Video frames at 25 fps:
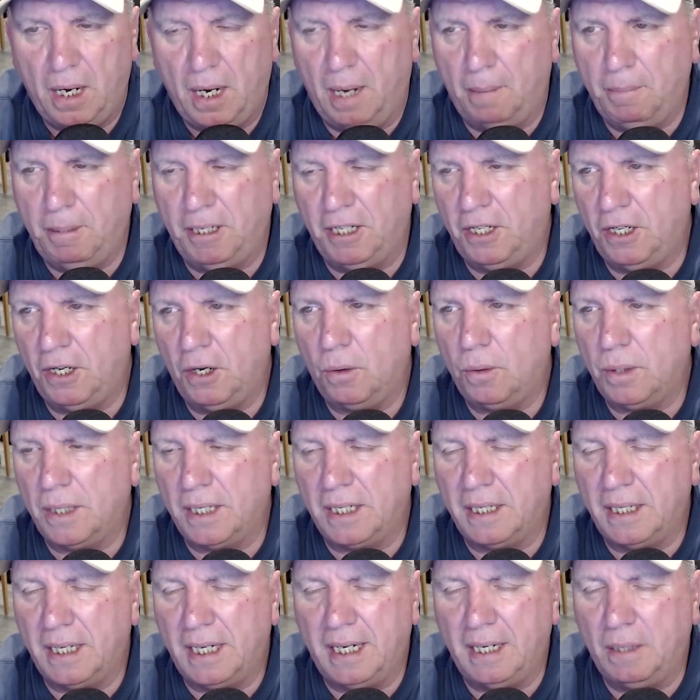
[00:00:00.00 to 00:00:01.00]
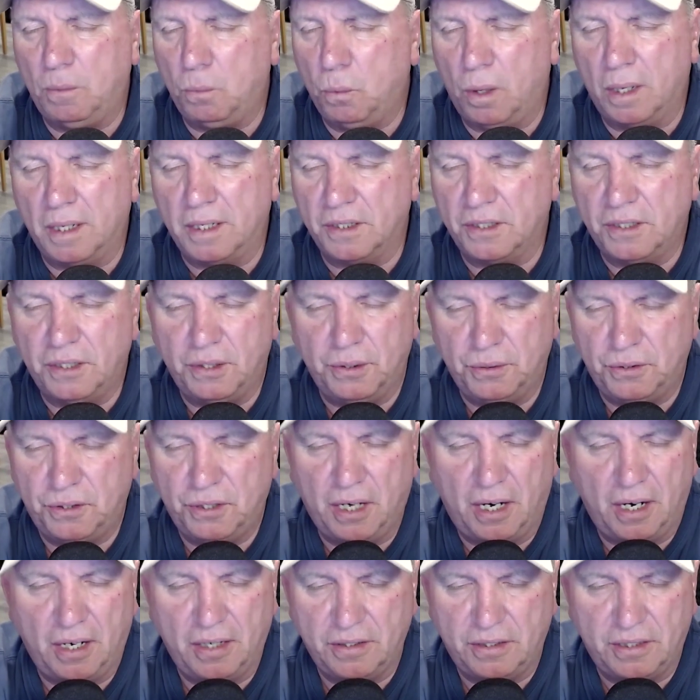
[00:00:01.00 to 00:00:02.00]
I mean, you only need one or two
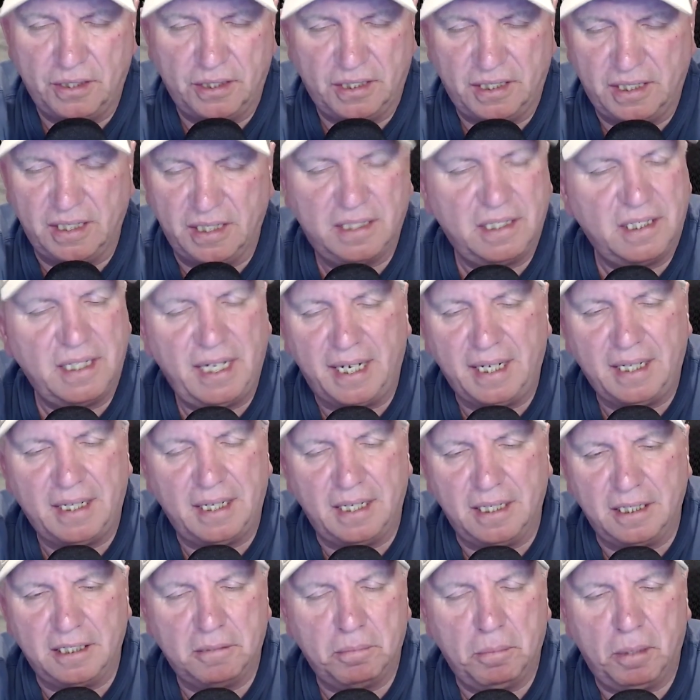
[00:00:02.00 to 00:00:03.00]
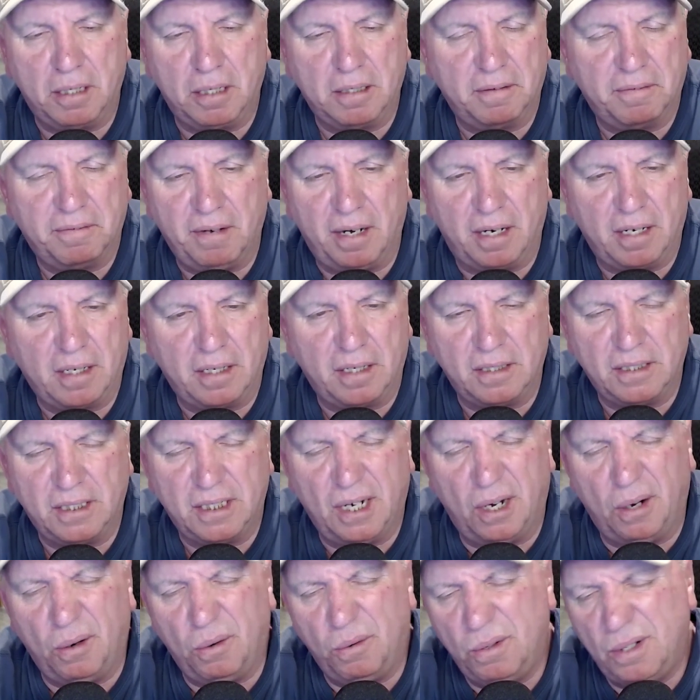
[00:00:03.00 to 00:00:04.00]
charges to sink this motherfucker.
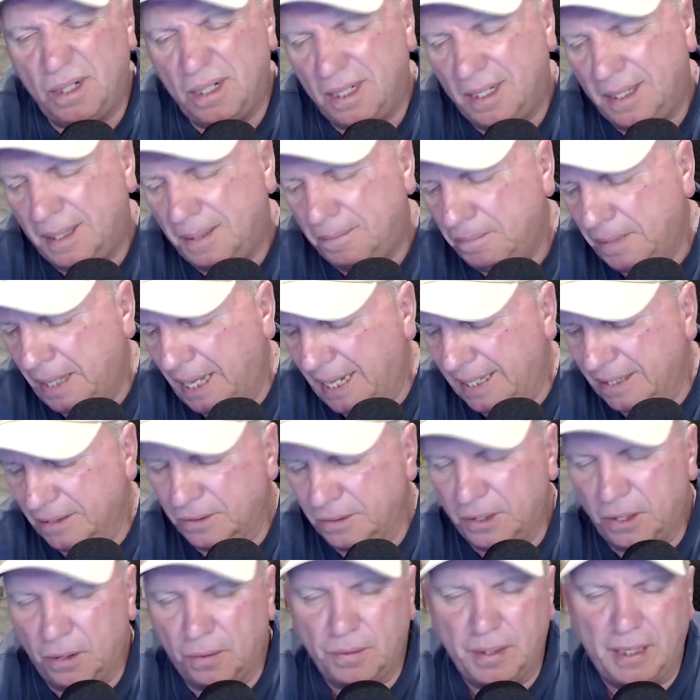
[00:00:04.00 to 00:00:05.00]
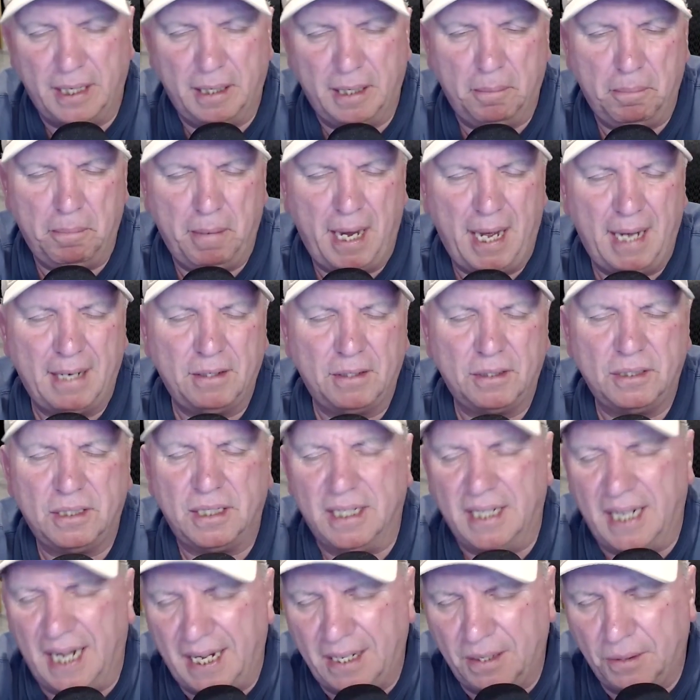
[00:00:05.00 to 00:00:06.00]
So I don't know that it matters,
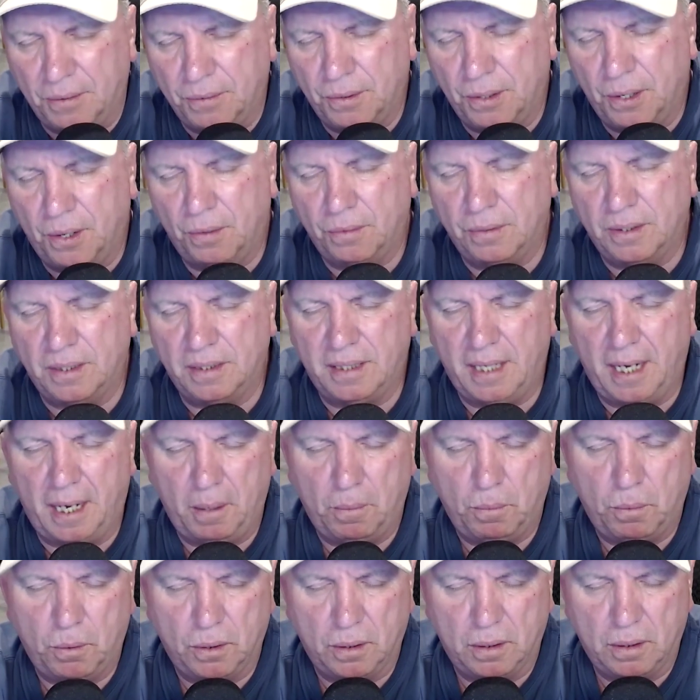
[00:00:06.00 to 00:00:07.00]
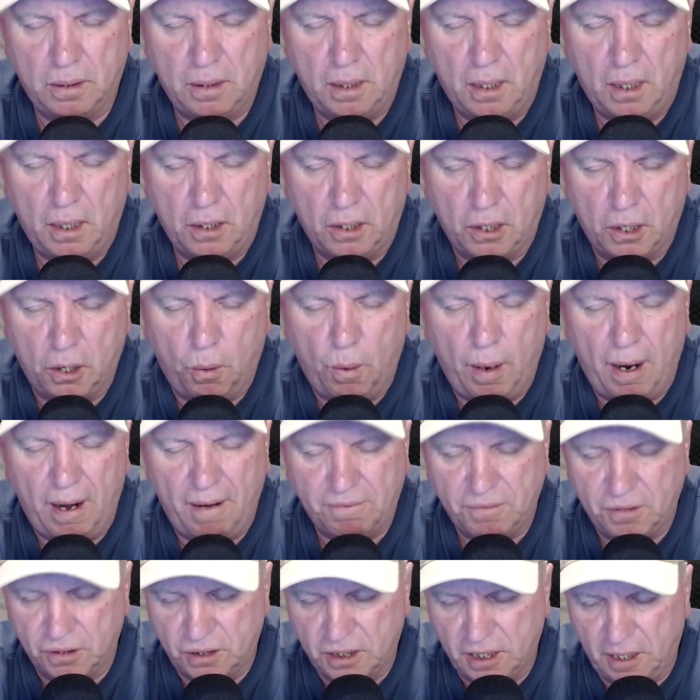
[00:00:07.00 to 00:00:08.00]
and I don't know that they will go
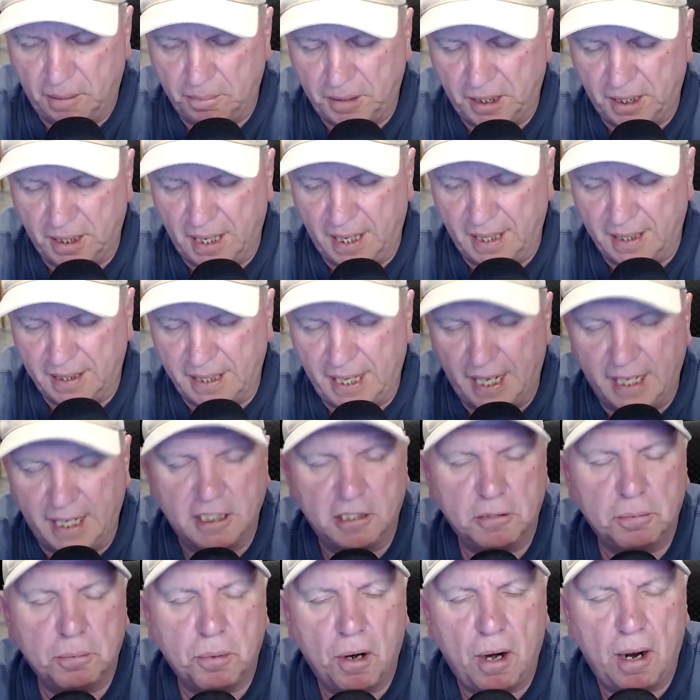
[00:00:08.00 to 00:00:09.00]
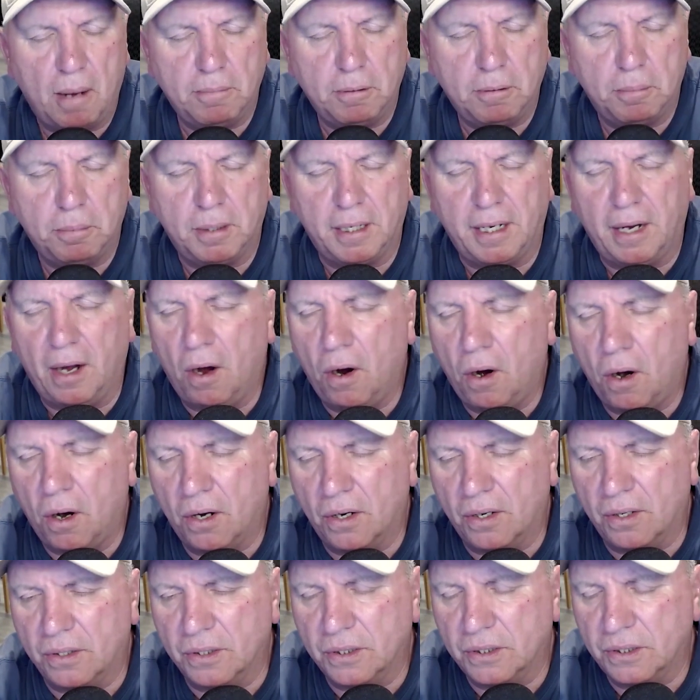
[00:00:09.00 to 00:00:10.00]
after something like that, it's probably
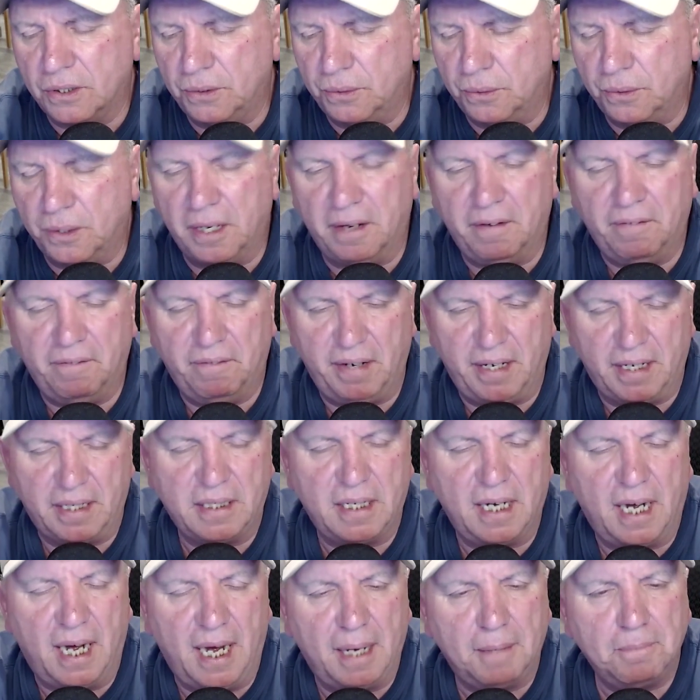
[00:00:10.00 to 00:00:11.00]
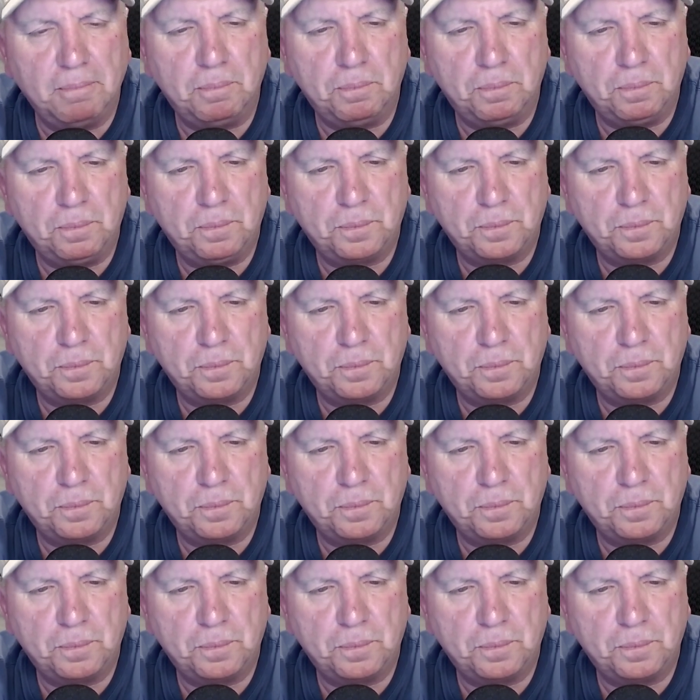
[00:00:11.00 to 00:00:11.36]
harder to convict on.